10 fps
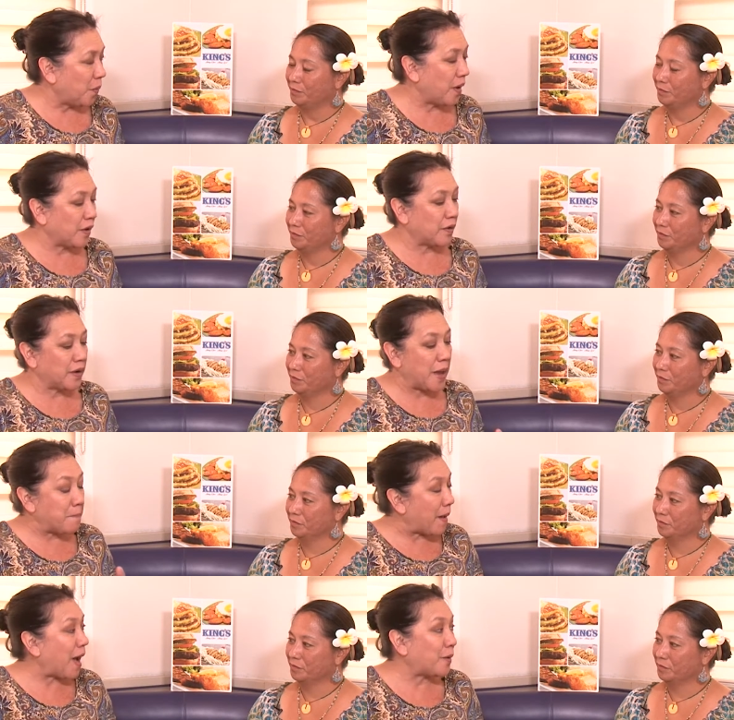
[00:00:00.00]
Speaker 1: where
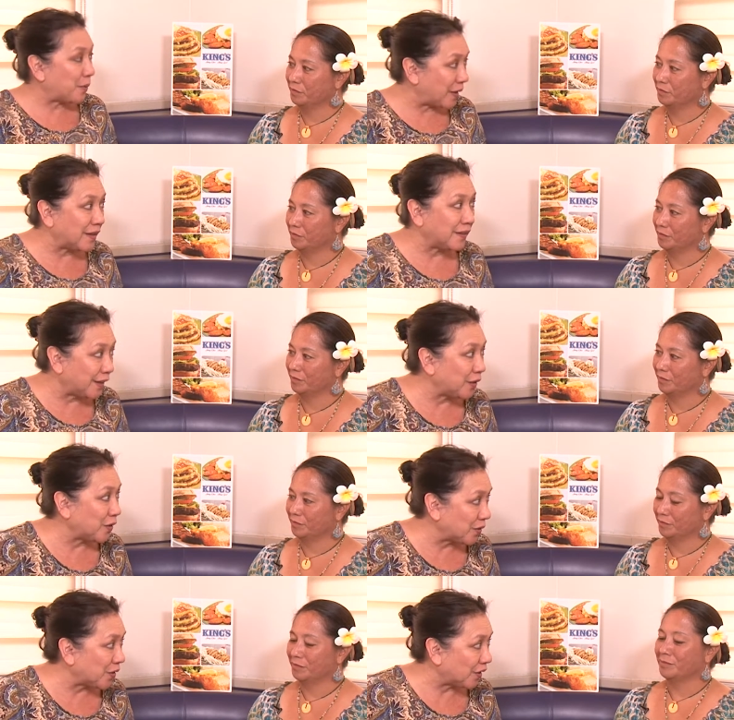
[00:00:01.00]
empowering a little
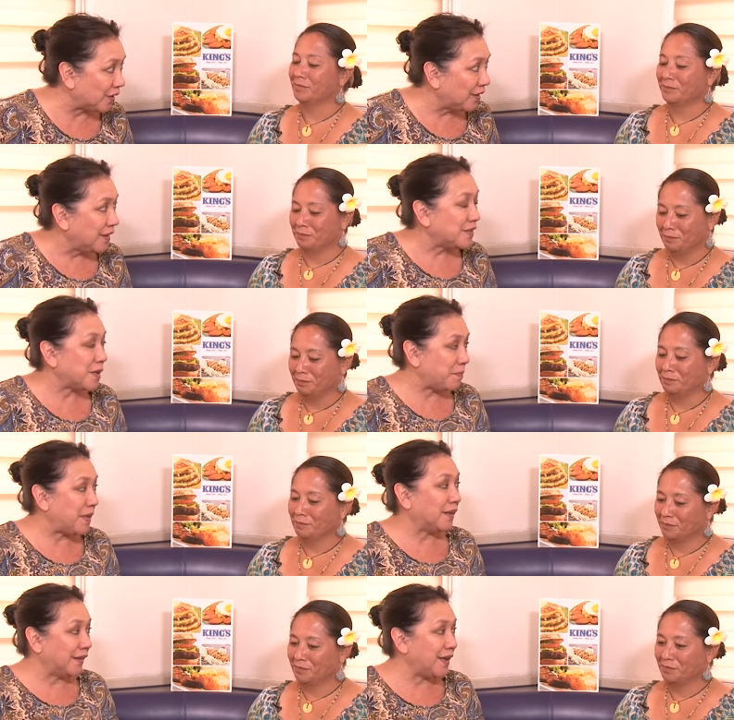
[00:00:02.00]
girl to
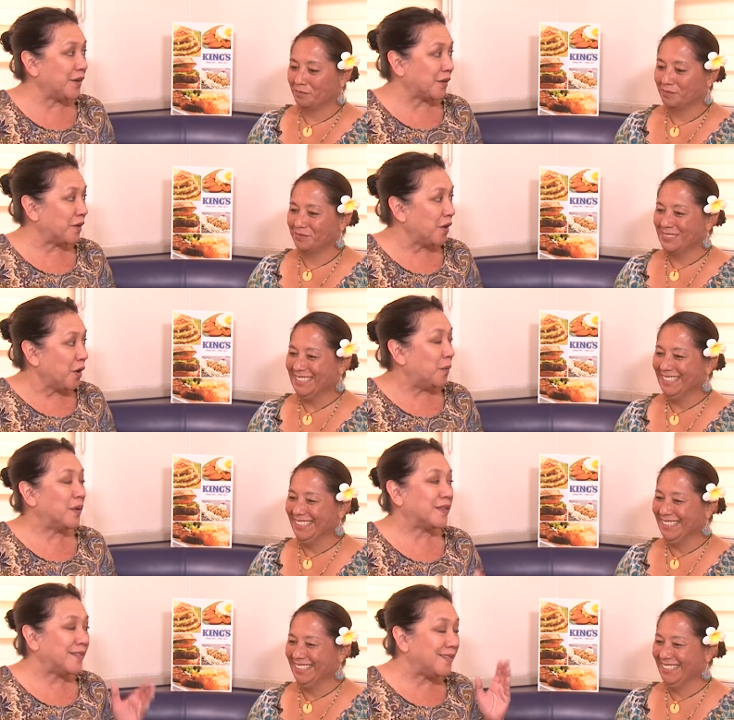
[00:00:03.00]
be a leader
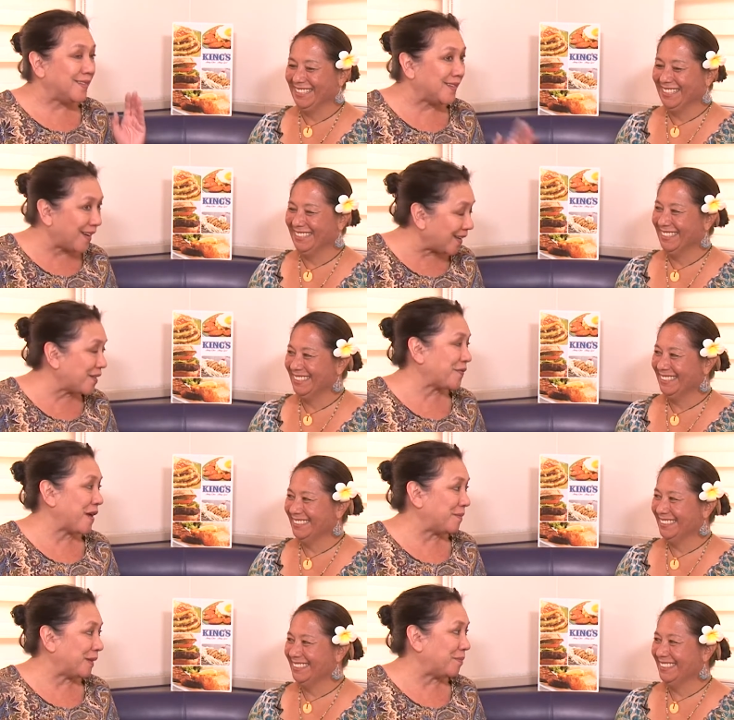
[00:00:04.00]
was not in the
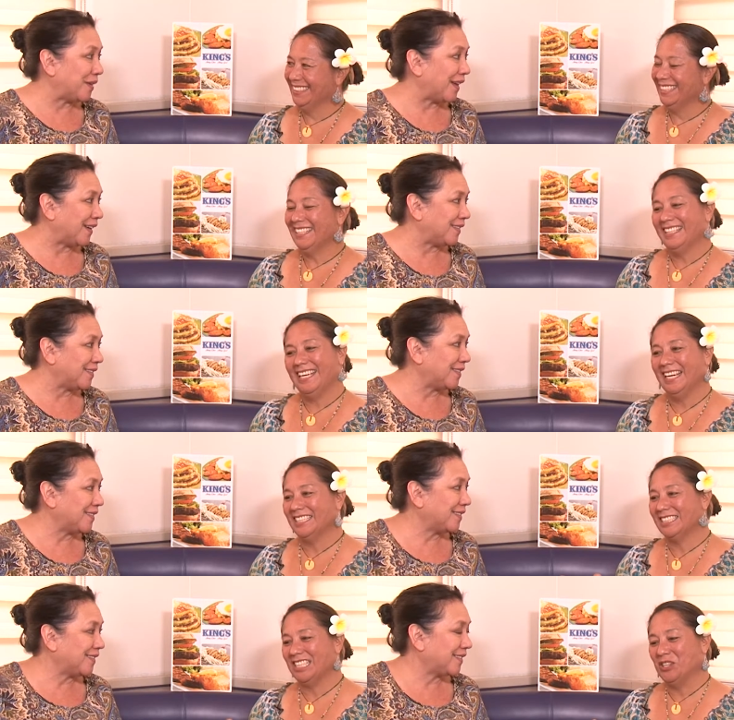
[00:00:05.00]
family plan.
Speaker 2: They had
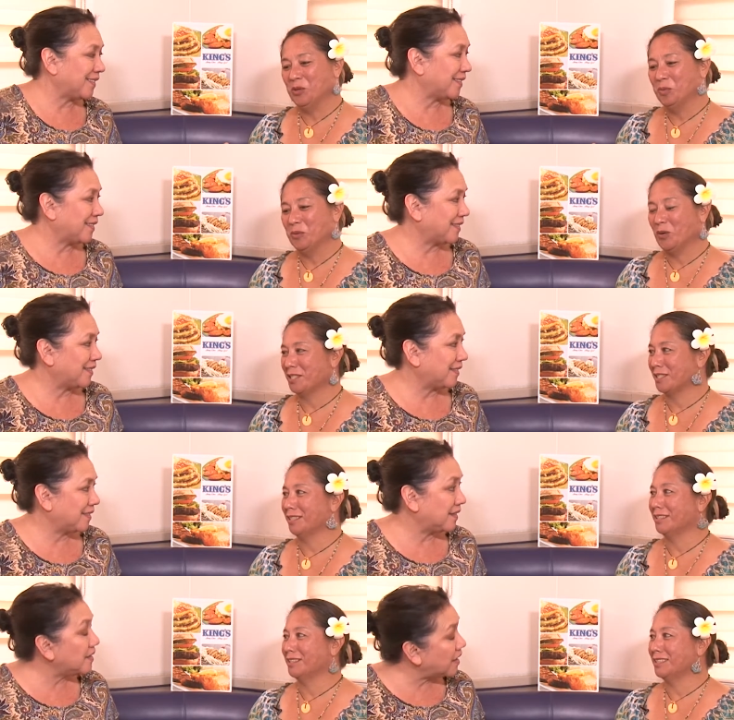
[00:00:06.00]
to stay home and watch the
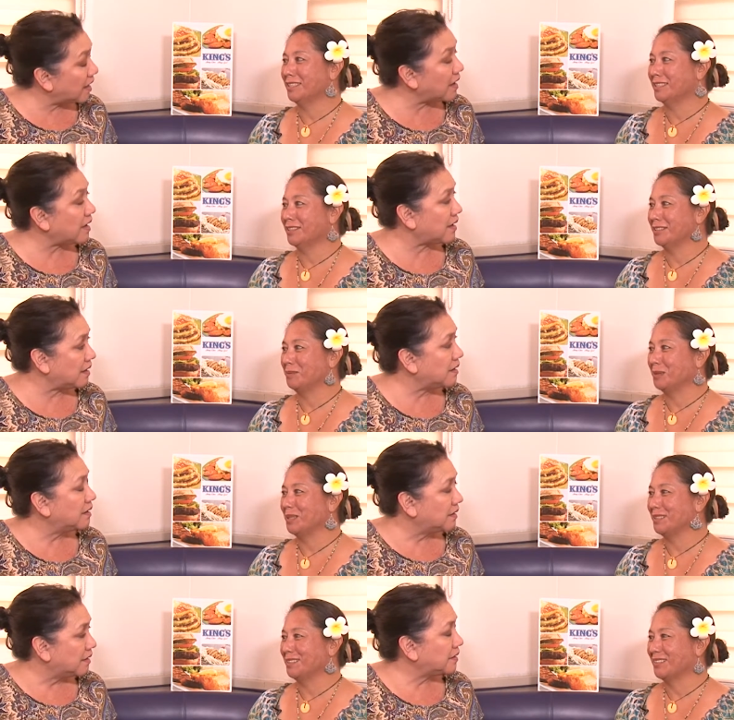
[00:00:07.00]
little yeah. sisters and
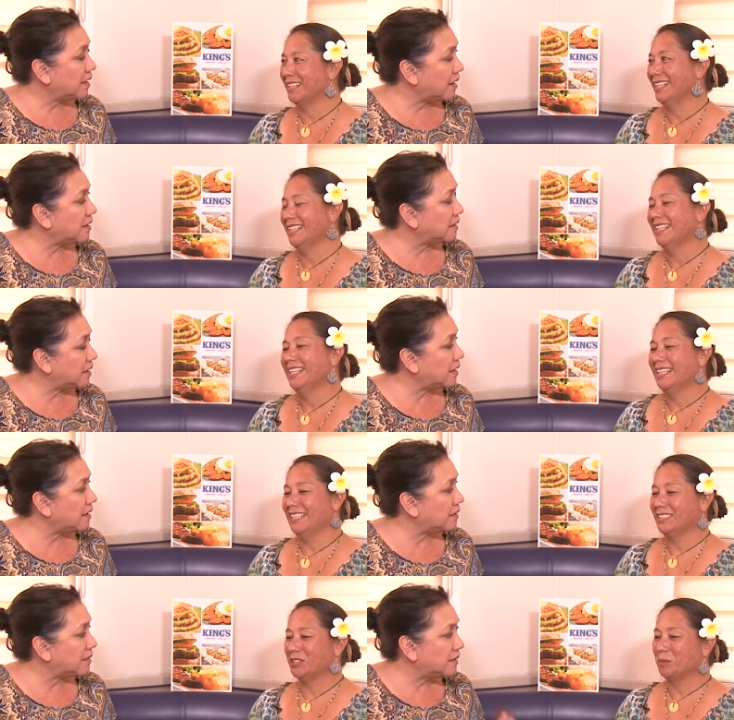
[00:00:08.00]
brothers, right? Yeah, yeah,
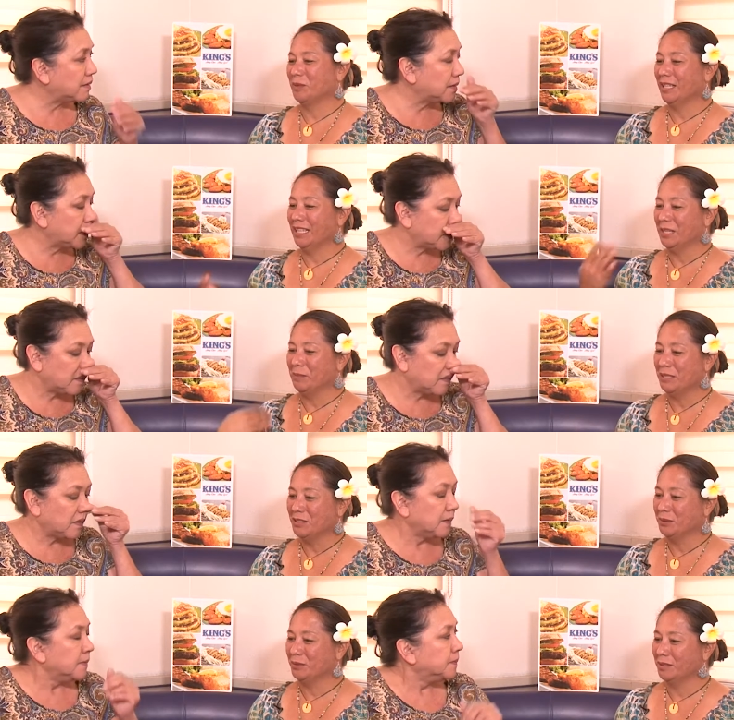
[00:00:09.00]
And so bringing them
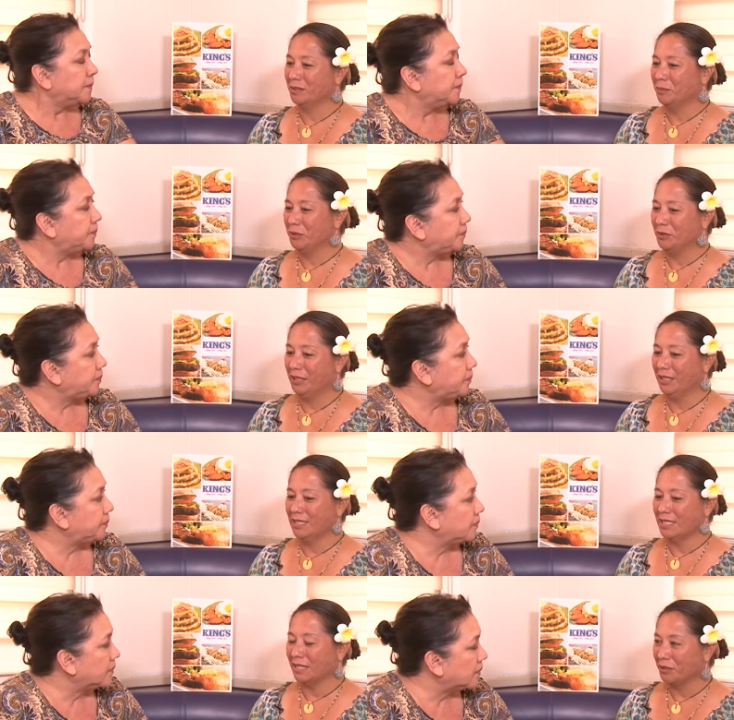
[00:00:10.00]
into a community
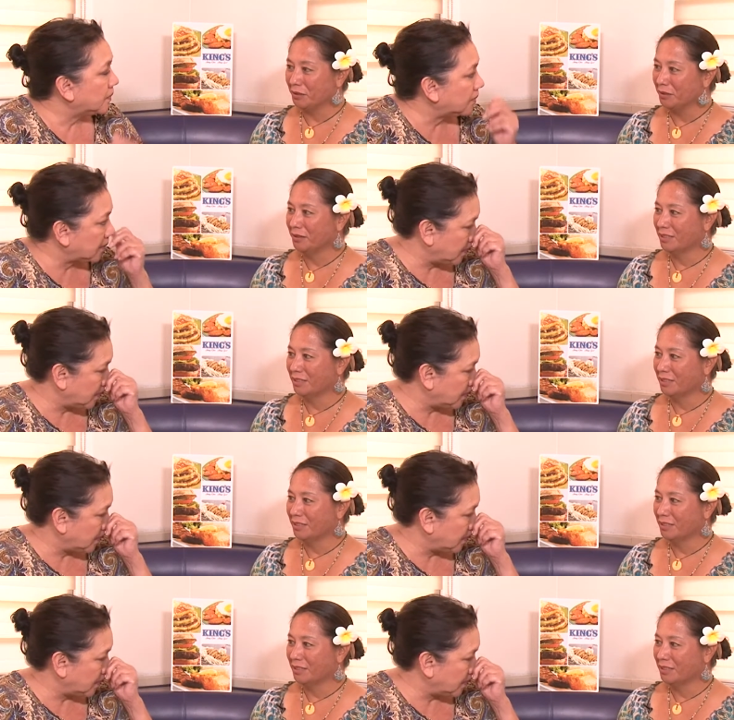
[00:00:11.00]
center